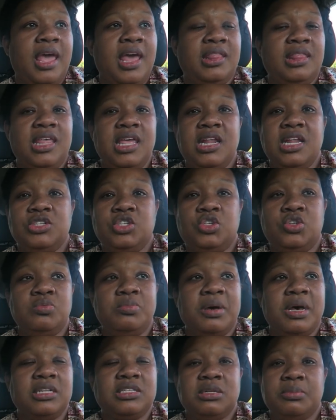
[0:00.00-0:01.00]
And then in
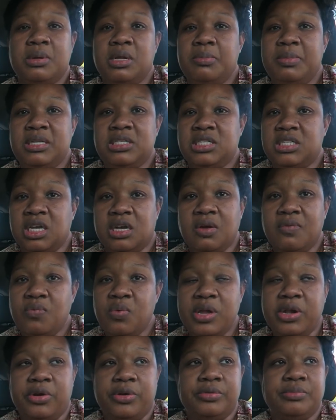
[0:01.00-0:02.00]
2 months, I'm gonna be sick
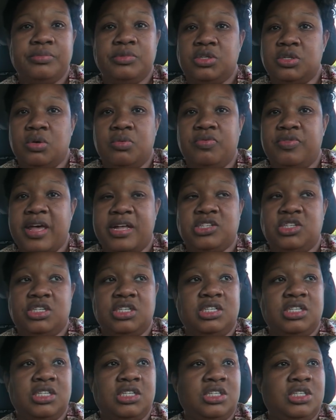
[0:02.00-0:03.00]
of winter. So that's
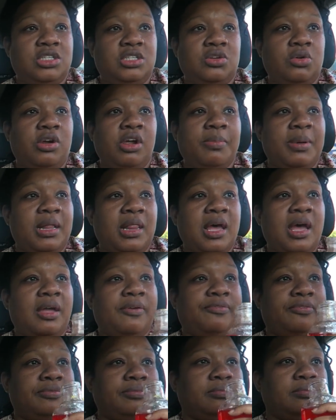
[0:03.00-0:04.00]
just the story of my
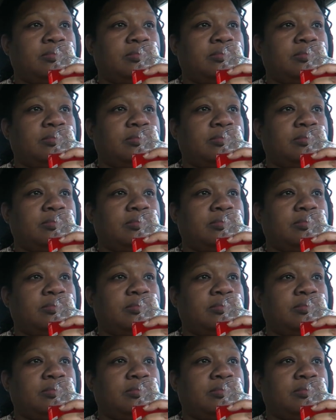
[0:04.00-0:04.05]
life.